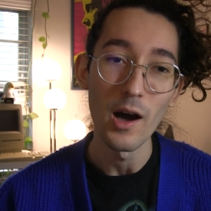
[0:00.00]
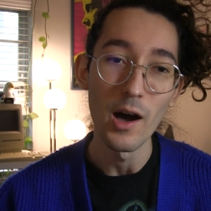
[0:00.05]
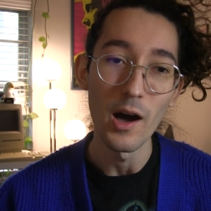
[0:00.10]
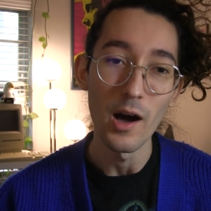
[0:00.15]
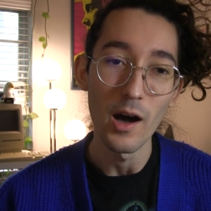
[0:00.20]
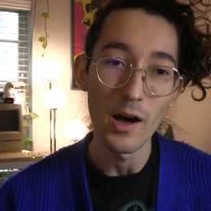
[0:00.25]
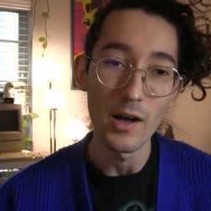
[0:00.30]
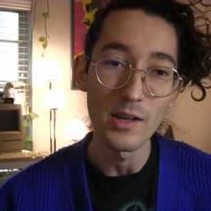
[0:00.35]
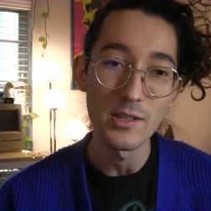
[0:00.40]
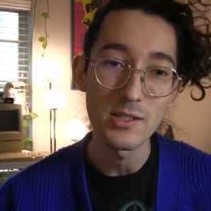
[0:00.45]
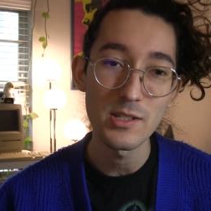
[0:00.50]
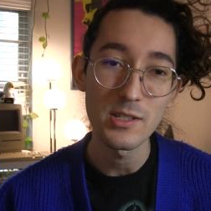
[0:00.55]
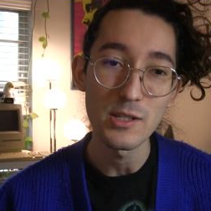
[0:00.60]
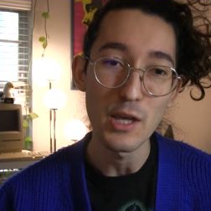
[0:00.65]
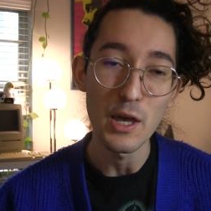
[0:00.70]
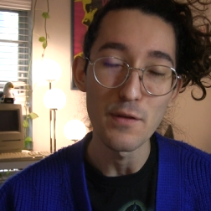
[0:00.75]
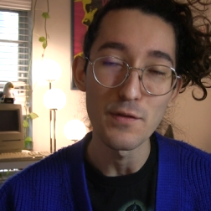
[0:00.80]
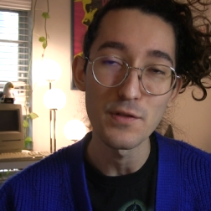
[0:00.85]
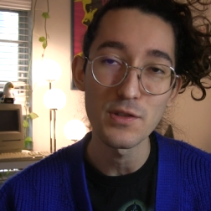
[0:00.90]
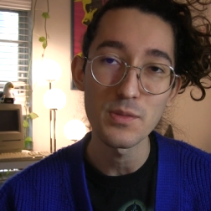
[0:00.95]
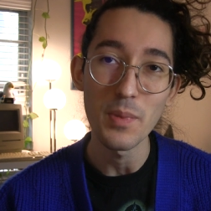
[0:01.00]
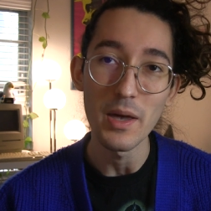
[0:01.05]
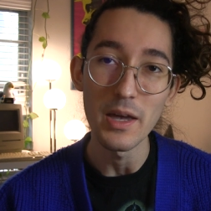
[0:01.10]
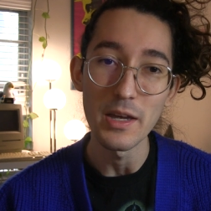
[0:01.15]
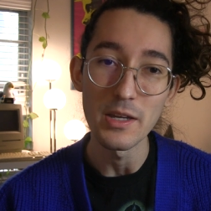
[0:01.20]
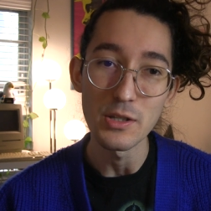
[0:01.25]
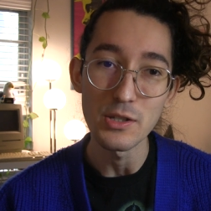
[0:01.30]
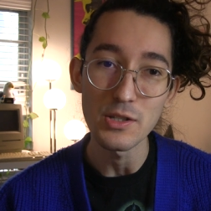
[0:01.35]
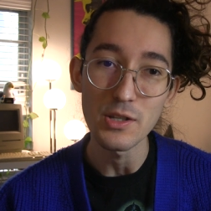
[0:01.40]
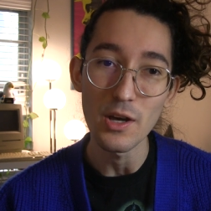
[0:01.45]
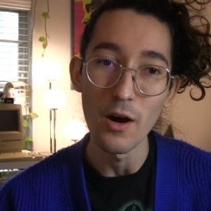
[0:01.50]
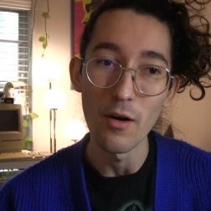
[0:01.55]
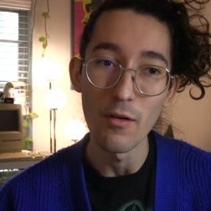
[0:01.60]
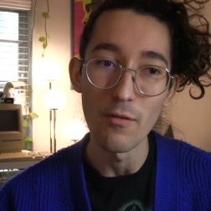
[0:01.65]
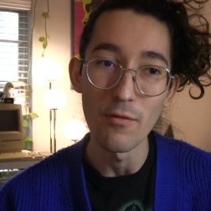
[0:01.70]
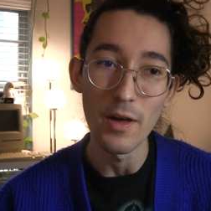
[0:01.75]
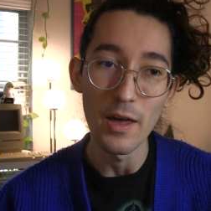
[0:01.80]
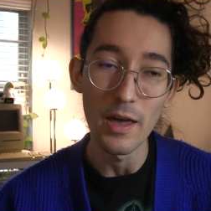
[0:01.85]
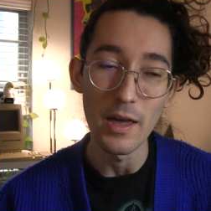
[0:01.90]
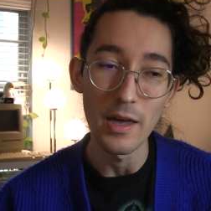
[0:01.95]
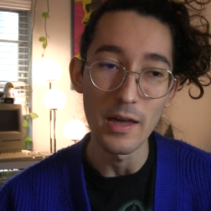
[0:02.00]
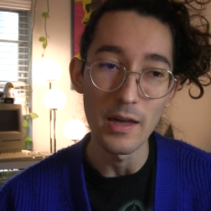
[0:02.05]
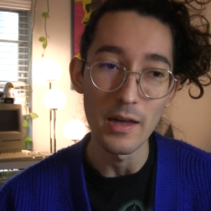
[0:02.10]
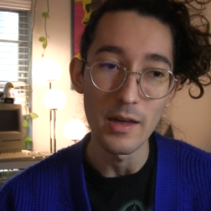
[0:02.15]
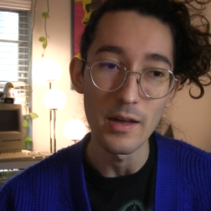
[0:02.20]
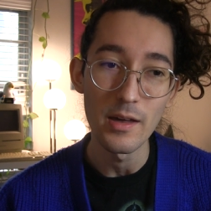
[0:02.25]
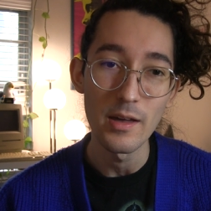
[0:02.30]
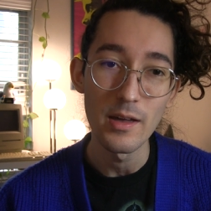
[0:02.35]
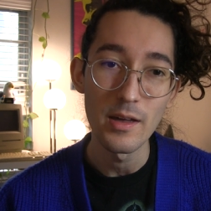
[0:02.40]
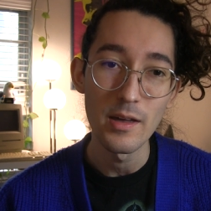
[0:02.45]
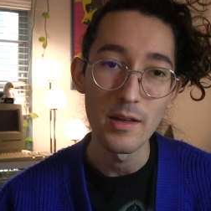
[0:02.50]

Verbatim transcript: uh, safe space of a